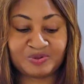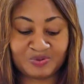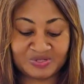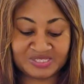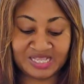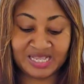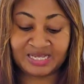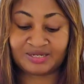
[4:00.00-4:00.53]
was
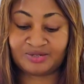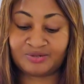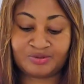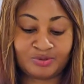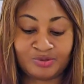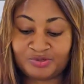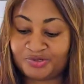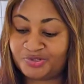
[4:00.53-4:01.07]
like,
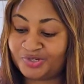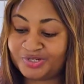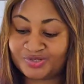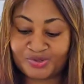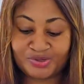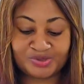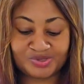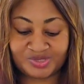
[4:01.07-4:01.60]
don't you just
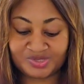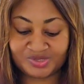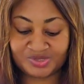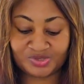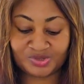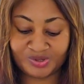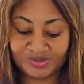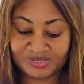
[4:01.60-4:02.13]
go to the
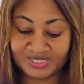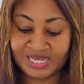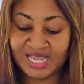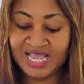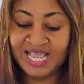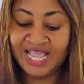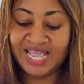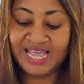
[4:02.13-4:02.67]
stores
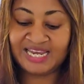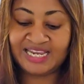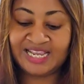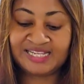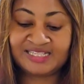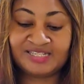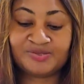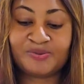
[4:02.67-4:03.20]
and
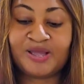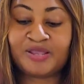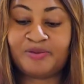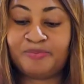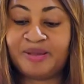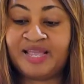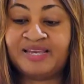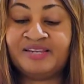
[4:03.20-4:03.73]
get it? Why are you
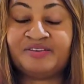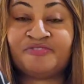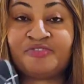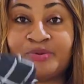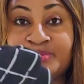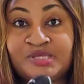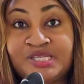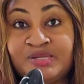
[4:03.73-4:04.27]
buying it
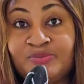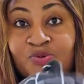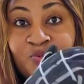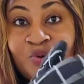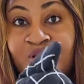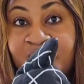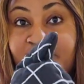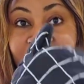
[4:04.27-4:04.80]
from Temu?
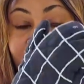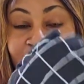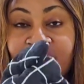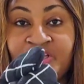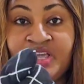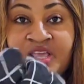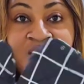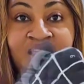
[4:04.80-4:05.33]
What if
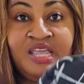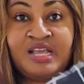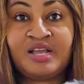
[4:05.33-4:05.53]
it